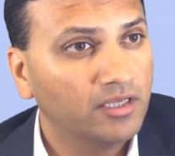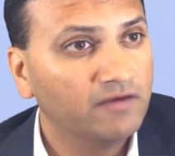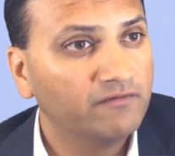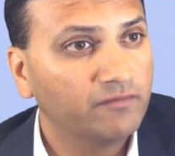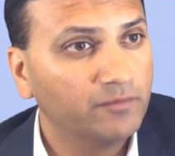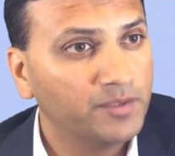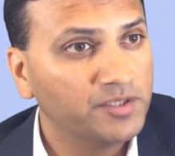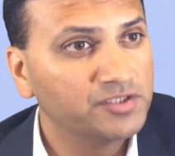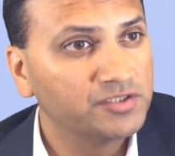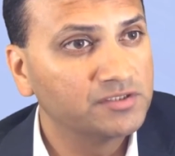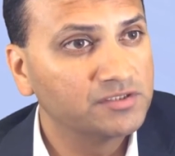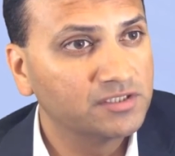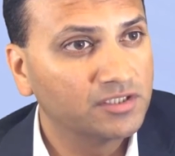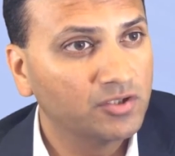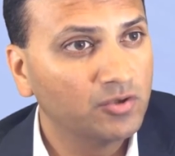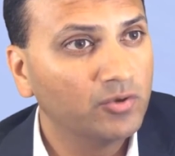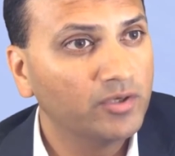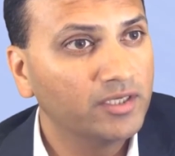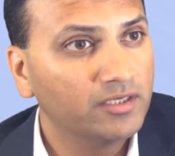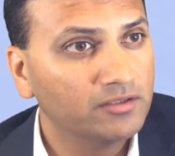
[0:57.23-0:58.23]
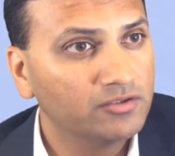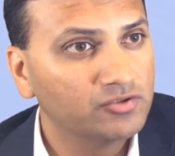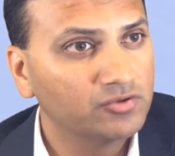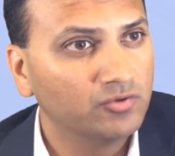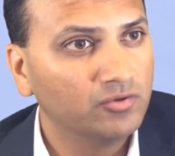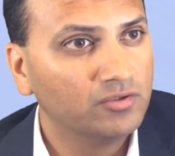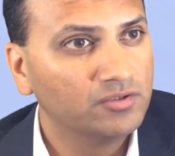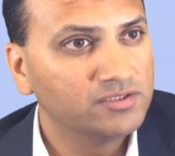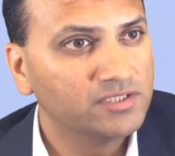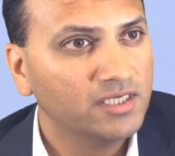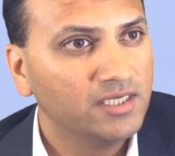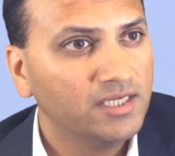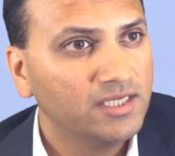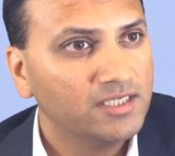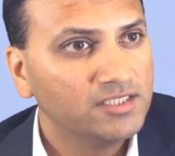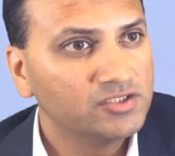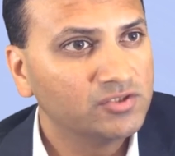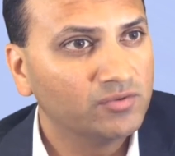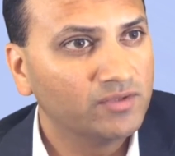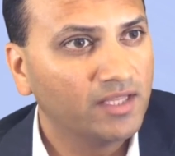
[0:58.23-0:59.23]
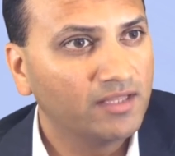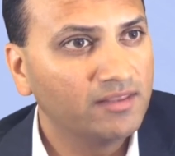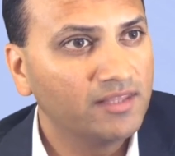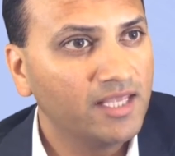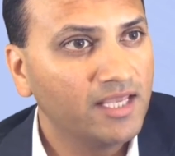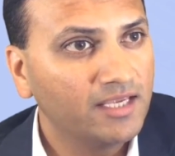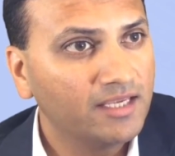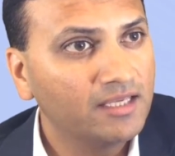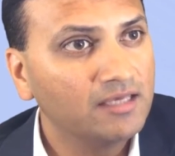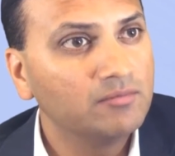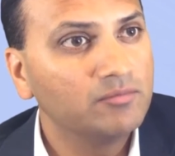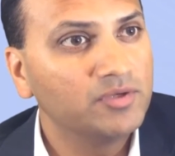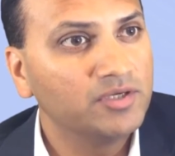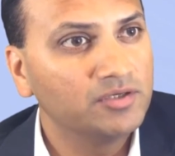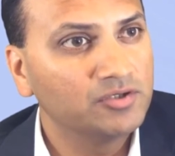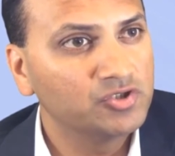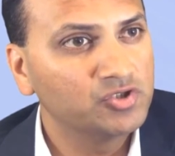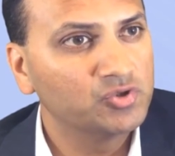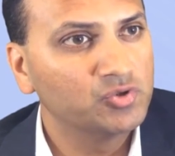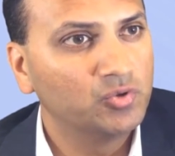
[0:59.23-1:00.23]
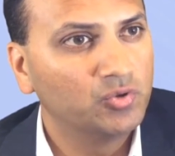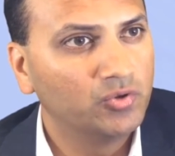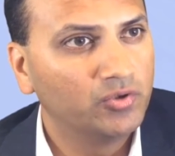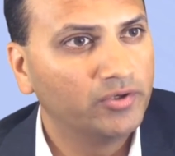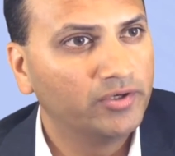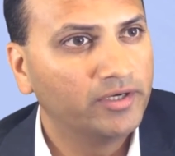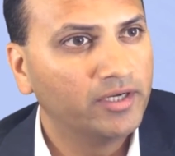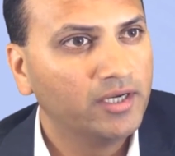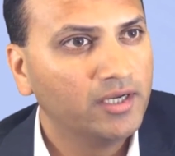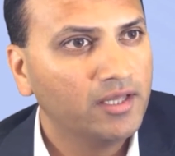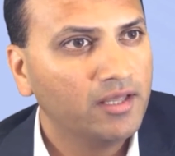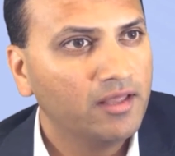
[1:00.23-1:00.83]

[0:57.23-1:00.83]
information security controls so that they can be assured